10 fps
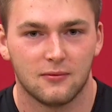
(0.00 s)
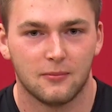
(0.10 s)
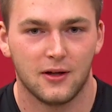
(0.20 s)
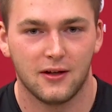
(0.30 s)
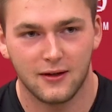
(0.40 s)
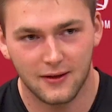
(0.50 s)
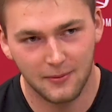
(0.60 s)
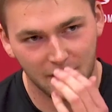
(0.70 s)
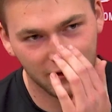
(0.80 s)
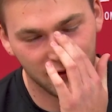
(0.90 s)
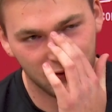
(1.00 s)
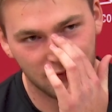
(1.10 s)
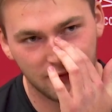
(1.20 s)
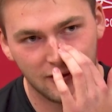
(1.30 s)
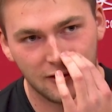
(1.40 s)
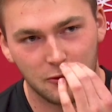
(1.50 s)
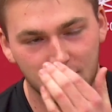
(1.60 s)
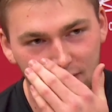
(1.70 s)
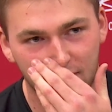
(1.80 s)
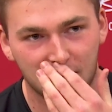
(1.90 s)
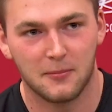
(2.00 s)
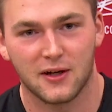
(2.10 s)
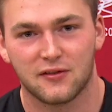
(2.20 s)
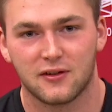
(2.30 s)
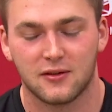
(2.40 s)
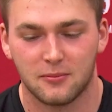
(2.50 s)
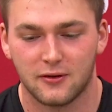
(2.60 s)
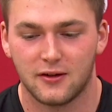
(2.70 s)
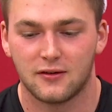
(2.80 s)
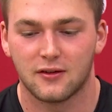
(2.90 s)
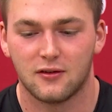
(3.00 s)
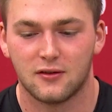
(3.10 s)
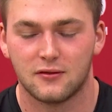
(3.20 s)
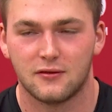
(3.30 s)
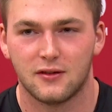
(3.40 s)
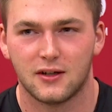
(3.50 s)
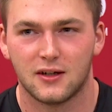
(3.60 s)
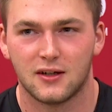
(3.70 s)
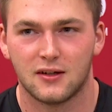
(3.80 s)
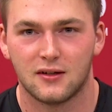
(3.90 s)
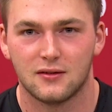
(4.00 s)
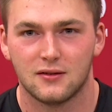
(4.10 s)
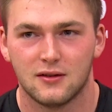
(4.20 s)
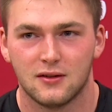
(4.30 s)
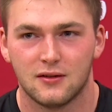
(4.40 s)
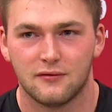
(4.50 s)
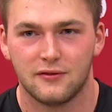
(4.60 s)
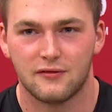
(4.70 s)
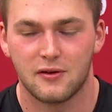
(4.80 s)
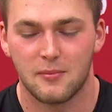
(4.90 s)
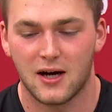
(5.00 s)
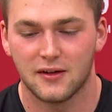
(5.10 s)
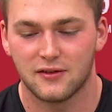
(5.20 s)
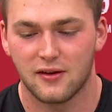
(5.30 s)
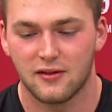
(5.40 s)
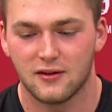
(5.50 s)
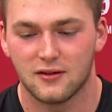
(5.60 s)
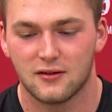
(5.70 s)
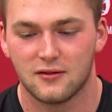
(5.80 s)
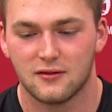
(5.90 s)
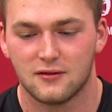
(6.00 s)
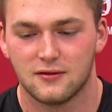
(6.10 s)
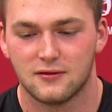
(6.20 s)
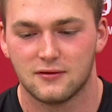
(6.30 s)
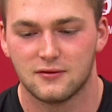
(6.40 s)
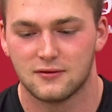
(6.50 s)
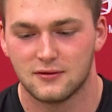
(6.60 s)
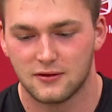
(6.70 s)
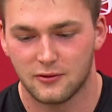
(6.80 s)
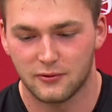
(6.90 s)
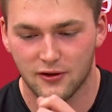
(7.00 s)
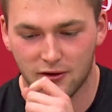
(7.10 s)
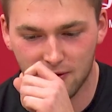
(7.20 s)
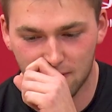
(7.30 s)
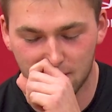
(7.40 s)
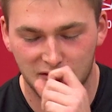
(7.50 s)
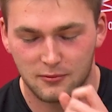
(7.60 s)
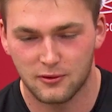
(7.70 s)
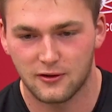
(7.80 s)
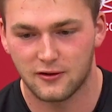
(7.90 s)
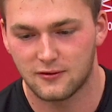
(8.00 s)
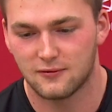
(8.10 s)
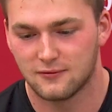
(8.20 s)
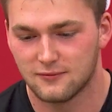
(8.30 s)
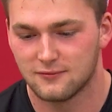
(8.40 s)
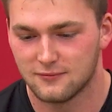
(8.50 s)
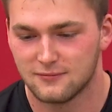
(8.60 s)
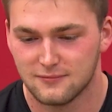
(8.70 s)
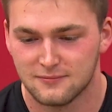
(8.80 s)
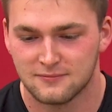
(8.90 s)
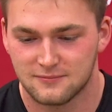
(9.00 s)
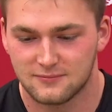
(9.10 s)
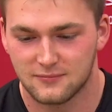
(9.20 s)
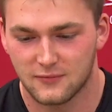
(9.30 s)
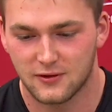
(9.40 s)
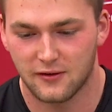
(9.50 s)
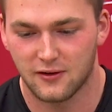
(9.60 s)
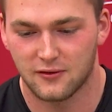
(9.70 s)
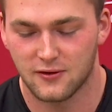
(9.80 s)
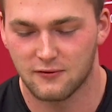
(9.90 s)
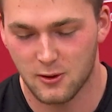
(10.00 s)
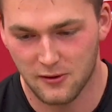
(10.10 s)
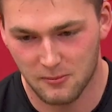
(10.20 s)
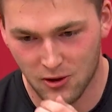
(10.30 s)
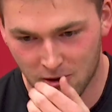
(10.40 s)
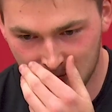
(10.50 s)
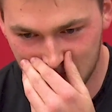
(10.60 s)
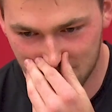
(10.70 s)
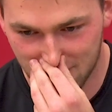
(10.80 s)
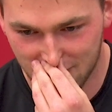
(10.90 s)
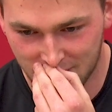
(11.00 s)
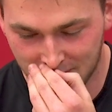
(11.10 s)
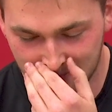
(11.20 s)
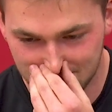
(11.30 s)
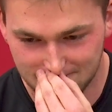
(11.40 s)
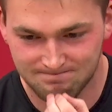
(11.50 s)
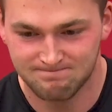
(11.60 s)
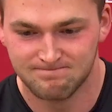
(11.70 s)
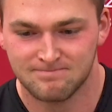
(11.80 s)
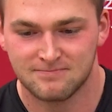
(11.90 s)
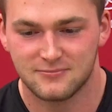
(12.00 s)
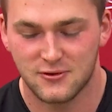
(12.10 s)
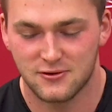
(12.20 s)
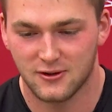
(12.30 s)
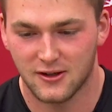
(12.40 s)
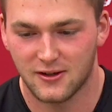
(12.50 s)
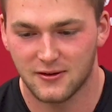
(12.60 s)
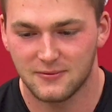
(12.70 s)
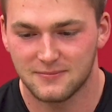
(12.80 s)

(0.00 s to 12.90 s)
Me and my girlfriend, we went to the Mexican place called uh, Viva Mas, I think it was called. It's pretty good. I think it's over by the mall, so just try it out.